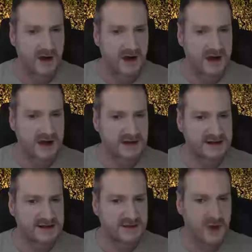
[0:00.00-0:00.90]
Uh, again,
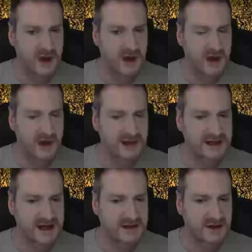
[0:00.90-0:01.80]
this is why
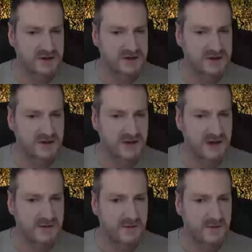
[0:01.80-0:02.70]
I tend not
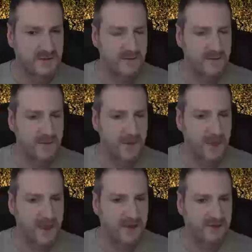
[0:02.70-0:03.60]
to um,
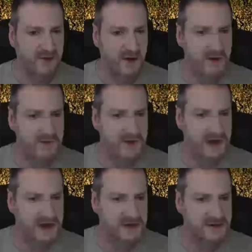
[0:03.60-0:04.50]
throw
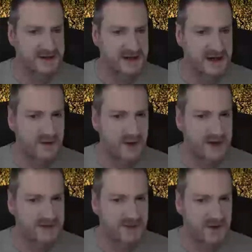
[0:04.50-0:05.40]
everything into a scene at
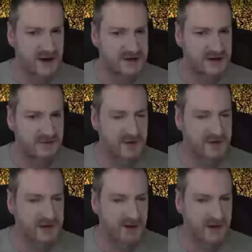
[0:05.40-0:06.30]
once, but gradually
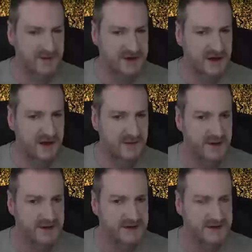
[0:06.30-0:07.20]
build it up over time,
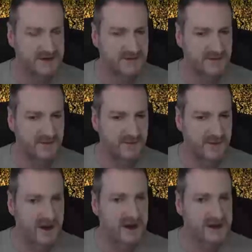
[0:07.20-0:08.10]
because
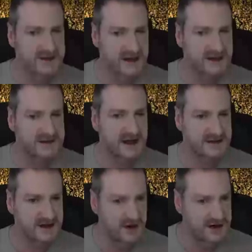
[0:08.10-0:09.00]
it is going to
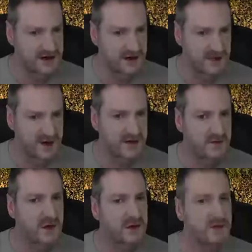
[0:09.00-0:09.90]
start slowing down the
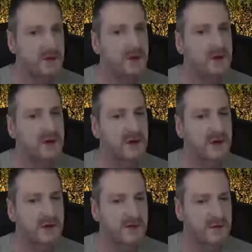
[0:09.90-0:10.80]
render more and more,
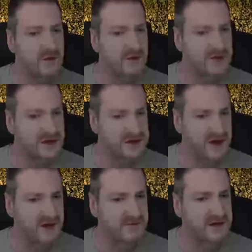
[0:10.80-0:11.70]
the more
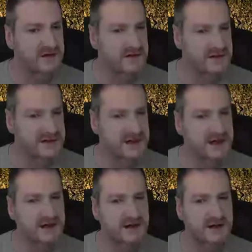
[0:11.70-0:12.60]
things you have in the
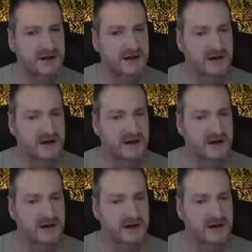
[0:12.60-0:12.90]
scene.